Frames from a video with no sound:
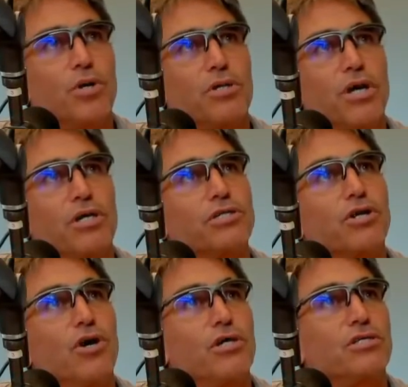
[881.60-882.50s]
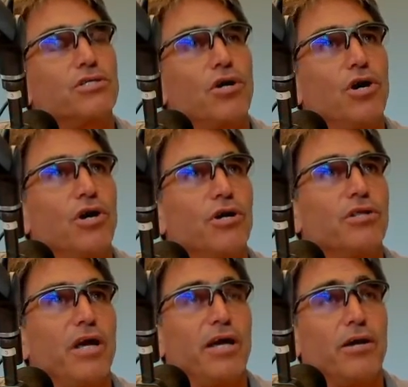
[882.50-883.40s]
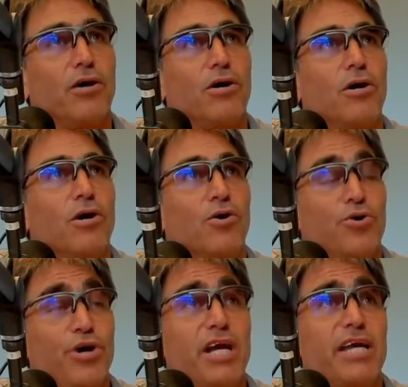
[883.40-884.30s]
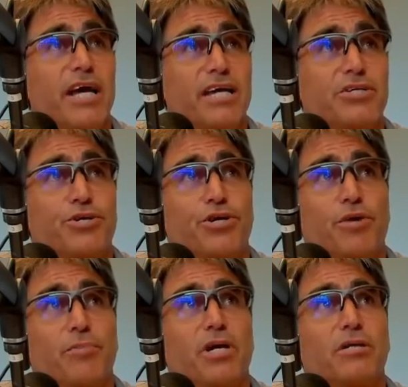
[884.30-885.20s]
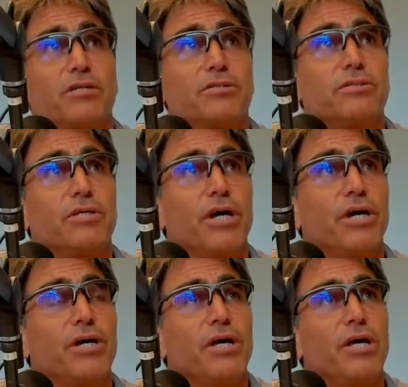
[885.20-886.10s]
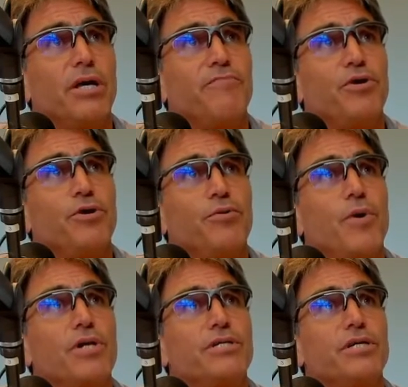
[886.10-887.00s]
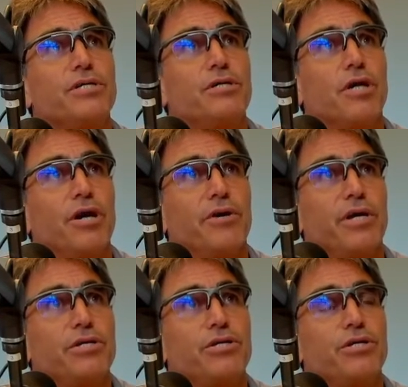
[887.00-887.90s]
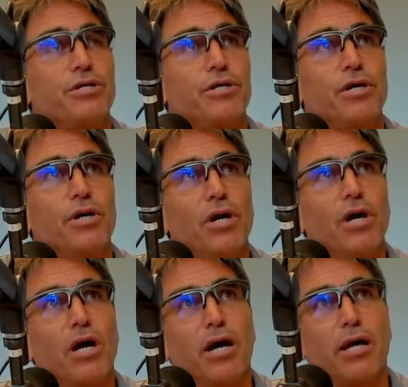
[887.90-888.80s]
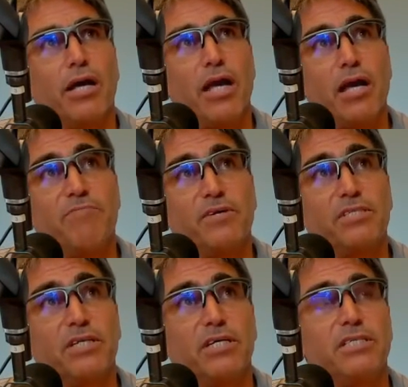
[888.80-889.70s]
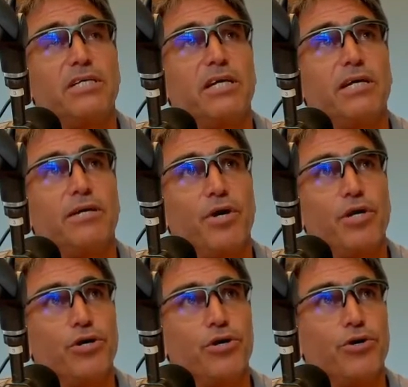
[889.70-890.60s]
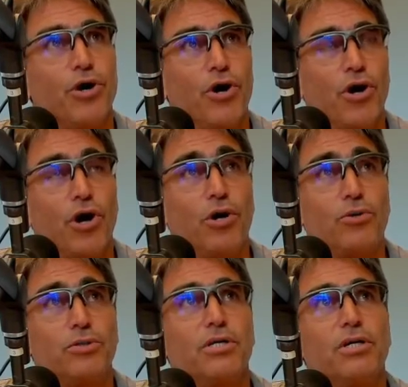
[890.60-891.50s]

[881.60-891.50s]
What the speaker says: those costs are, they are really astronomical. So if you're wanting to go into a care facility when you are old,